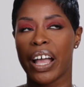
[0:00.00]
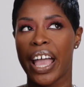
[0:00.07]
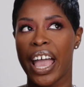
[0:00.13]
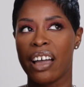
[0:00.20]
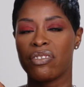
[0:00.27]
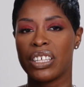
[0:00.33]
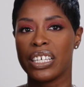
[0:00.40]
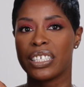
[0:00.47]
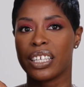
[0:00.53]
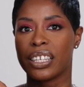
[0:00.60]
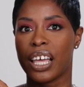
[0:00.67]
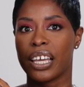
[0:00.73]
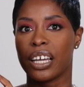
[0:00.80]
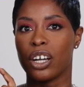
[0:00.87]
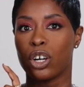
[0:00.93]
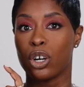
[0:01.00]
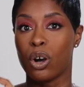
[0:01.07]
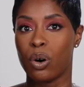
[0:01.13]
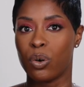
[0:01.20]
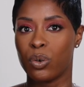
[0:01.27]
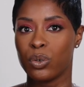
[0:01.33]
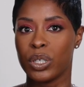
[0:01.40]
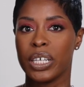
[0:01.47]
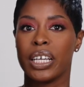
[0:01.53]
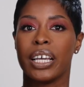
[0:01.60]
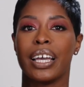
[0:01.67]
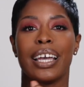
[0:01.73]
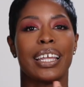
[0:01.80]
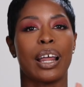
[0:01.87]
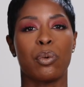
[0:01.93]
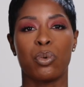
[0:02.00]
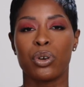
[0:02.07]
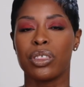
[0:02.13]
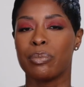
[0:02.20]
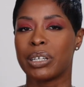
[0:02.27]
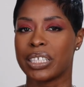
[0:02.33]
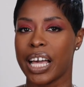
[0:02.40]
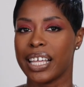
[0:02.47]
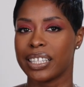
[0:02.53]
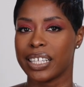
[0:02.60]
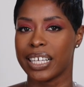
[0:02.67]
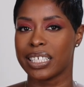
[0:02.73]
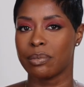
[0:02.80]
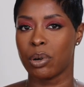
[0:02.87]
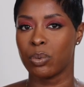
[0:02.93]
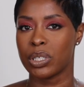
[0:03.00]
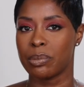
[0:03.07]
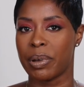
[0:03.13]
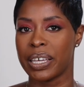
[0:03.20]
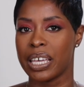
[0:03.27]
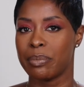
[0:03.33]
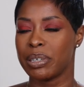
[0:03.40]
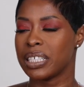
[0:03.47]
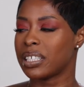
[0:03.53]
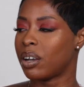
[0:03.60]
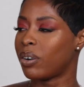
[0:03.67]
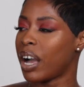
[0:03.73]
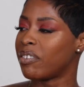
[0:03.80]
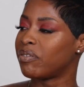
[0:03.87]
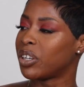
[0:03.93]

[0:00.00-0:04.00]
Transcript: I have these in like gold and I wore them a lot the last time I went to Miami. So I